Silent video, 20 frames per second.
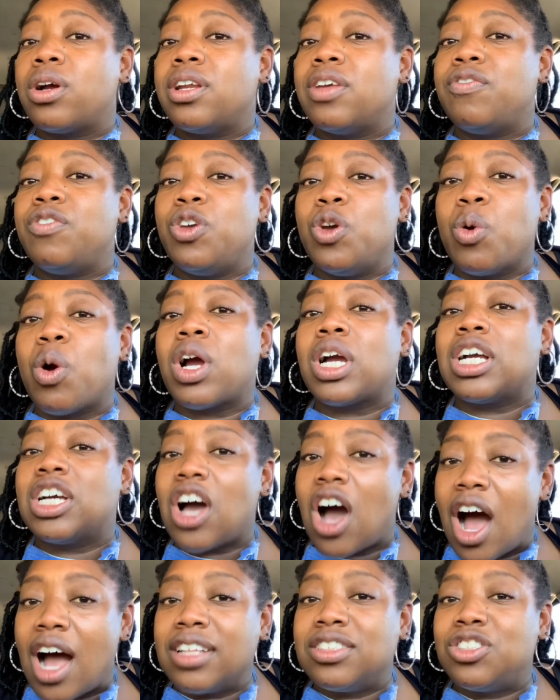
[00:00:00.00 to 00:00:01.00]
if you are
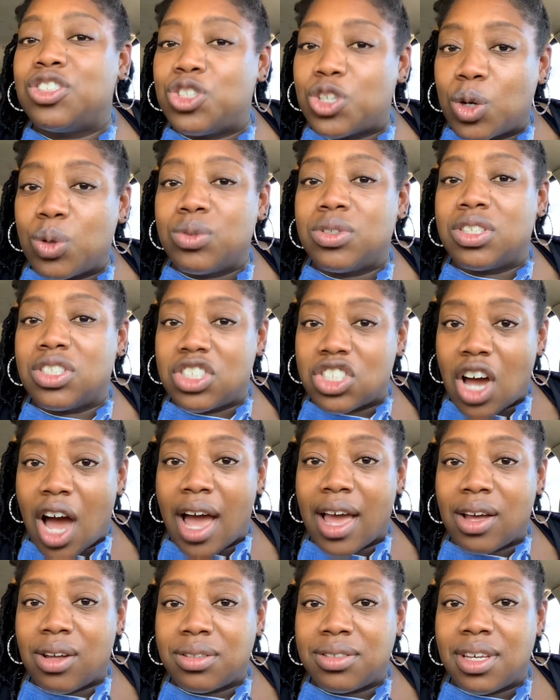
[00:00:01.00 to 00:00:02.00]
God's chosen
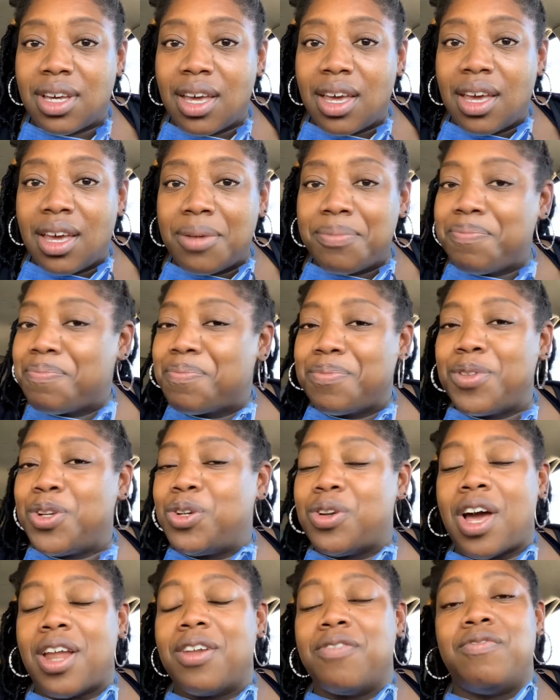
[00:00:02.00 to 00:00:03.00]
child, you're
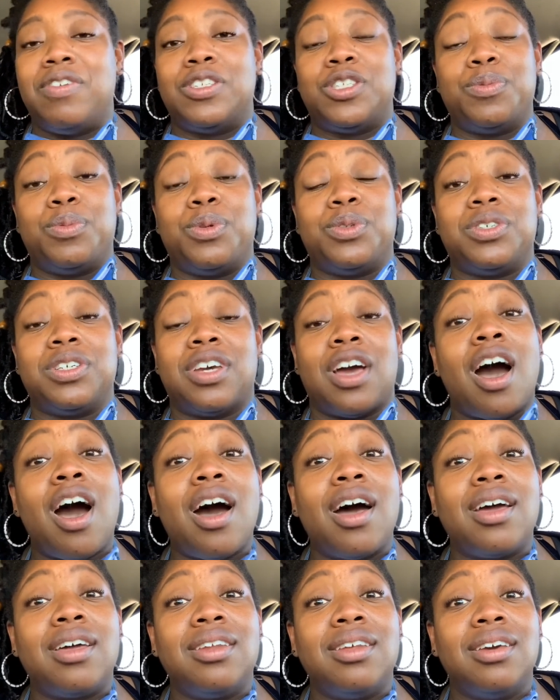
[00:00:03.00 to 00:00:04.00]
not invisible to
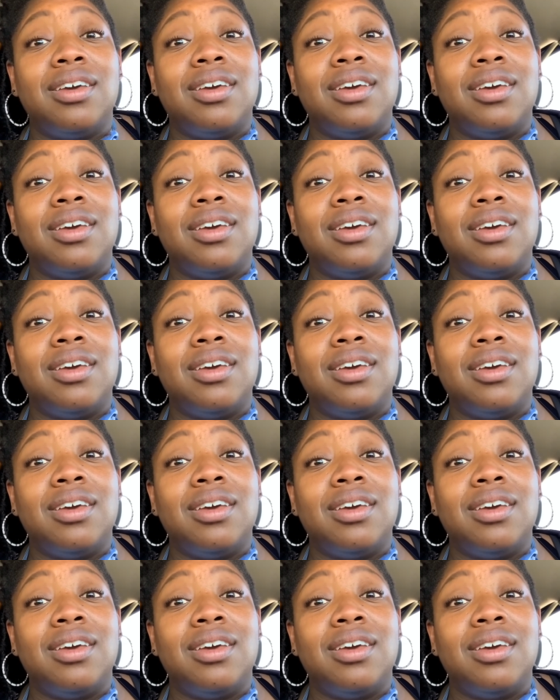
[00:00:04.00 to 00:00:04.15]
God.